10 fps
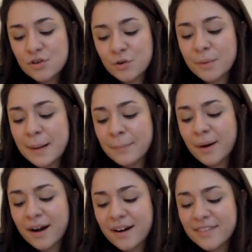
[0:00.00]
to
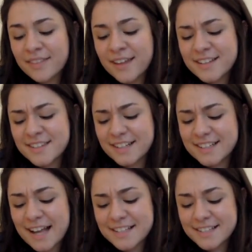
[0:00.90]
remember that
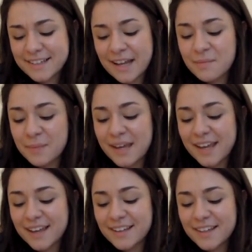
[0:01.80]
success can
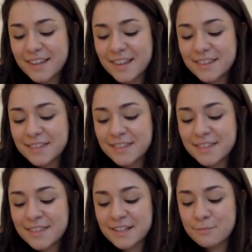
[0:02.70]
be
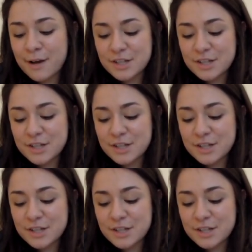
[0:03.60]
these